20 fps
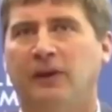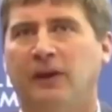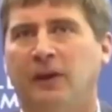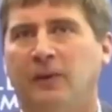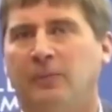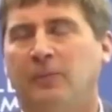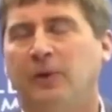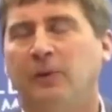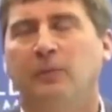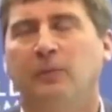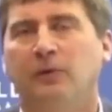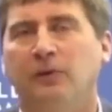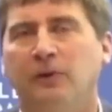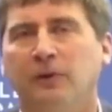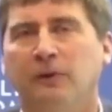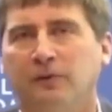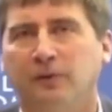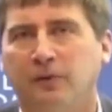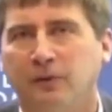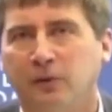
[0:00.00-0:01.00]
I believe
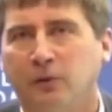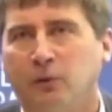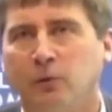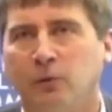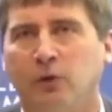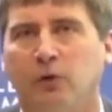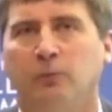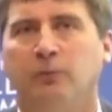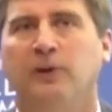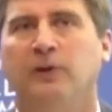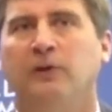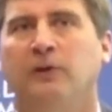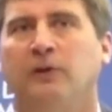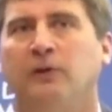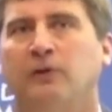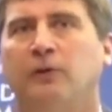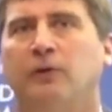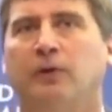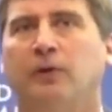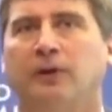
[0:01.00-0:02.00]
that there will be another
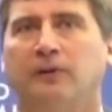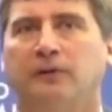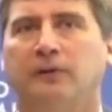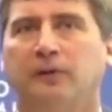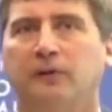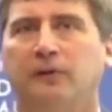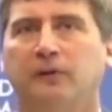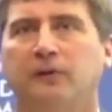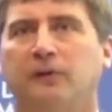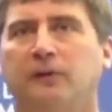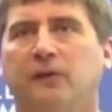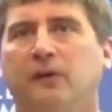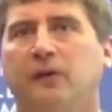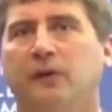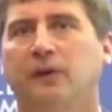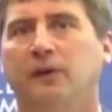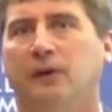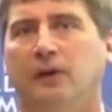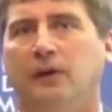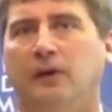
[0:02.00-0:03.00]
crisis.
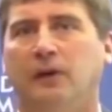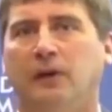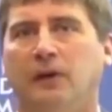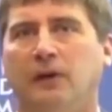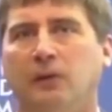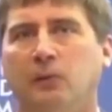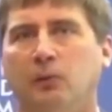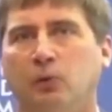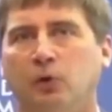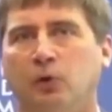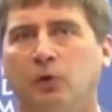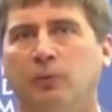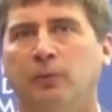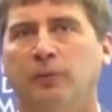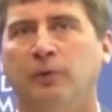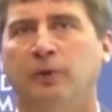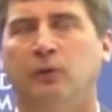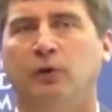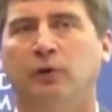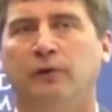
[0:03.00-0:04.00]
Uh, it will be
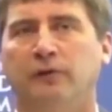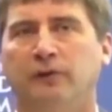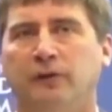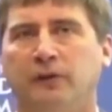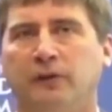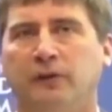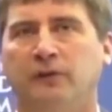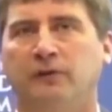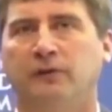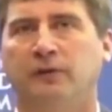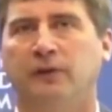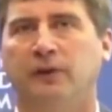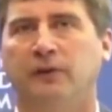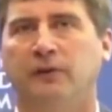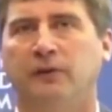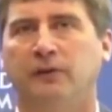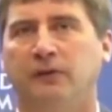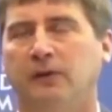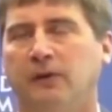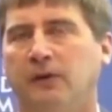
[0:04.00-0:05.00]
more
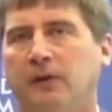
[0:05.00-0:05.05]
significant.